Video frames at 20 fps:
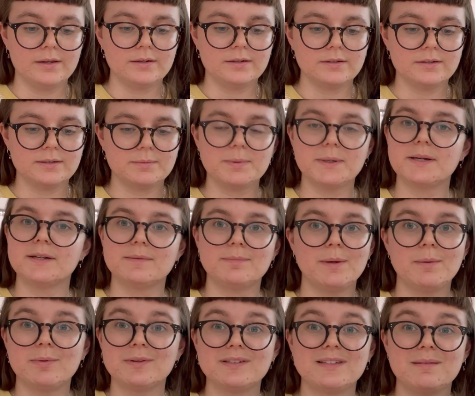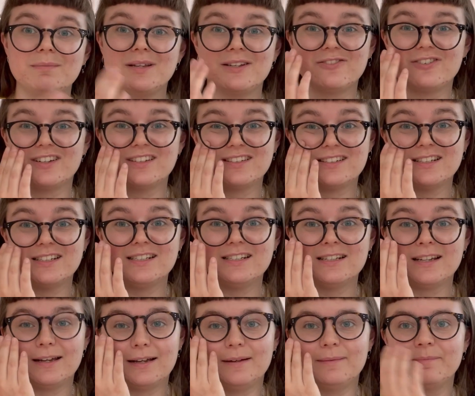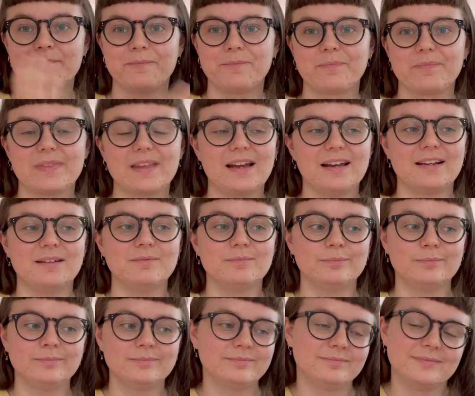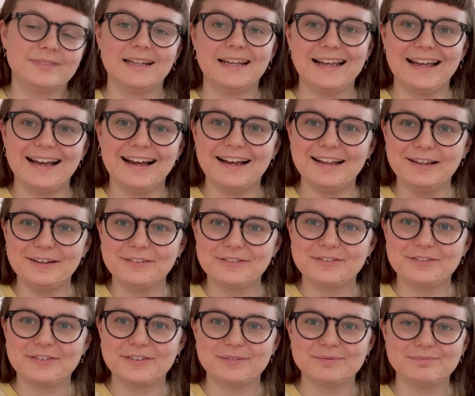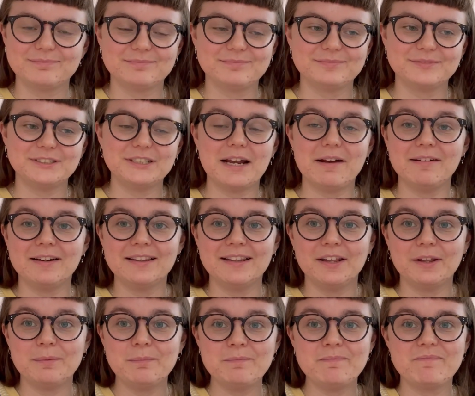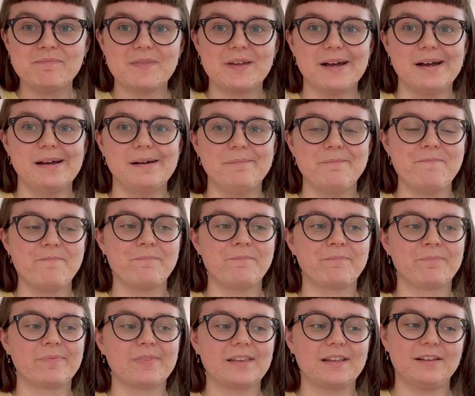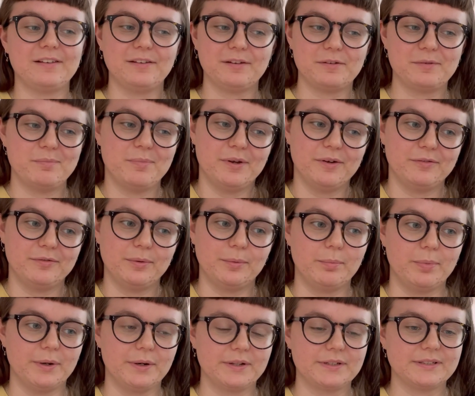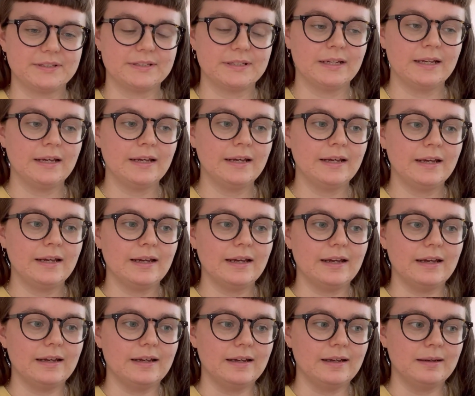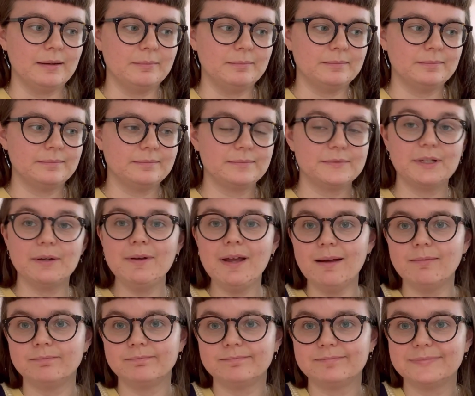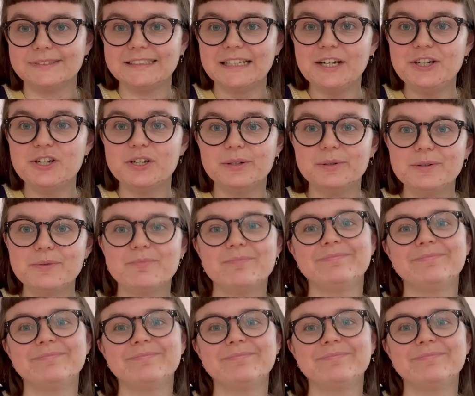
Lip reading: just because people seem interested, and I love sharing them. They're such beautiful books. So yeah, stay tuned.